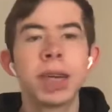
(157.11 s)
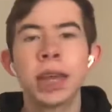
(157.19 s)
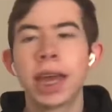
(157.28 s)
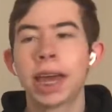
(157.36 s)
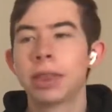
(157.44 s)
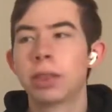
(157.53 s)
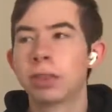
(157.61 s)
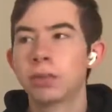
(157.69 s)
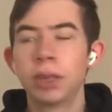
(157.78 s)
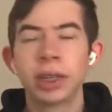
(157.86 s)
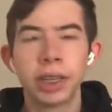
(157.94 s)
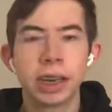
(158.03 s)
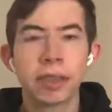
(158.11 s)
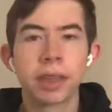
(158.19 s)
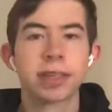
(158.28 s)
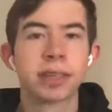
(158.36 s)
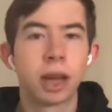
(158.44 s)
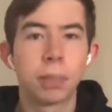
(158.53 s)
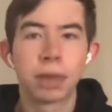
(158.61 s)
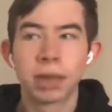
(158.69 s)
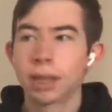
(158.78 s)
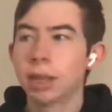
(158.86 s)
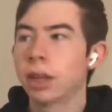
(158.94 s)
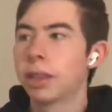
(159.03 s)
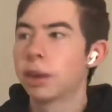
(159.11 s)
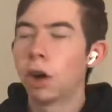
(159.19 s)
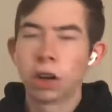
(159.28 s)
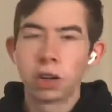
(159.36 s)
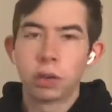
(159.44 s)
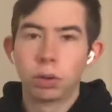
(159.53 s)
and there's really nothing stopping audio